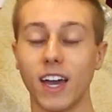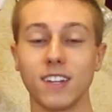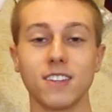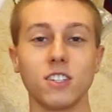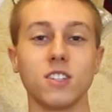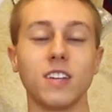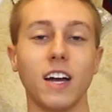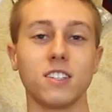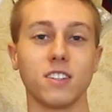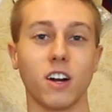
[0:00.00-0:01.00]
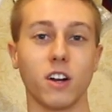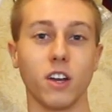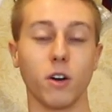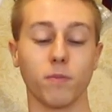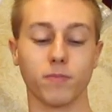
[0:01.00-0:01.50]
And it's such a sad
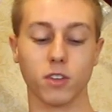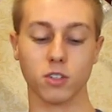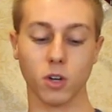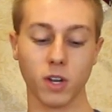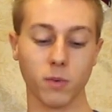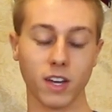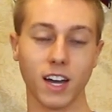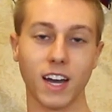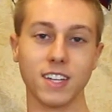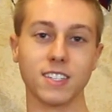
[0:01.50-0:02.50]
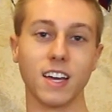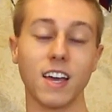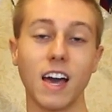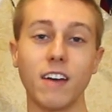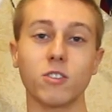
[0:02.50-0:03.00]
scenario. So anyway guys,
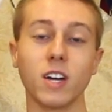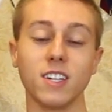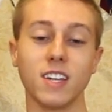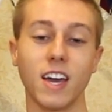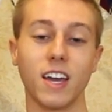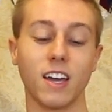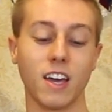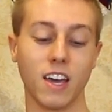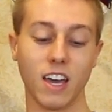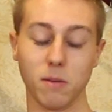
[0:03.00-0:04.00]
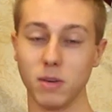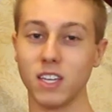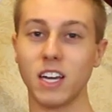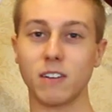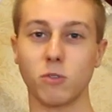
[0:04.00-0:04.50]
have a great day and
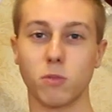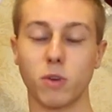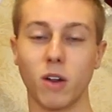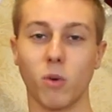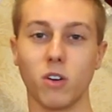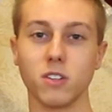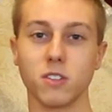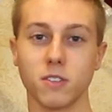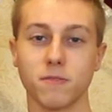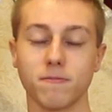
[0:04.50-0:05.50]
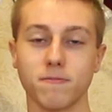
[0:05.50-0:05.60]
be careful with brain wallets.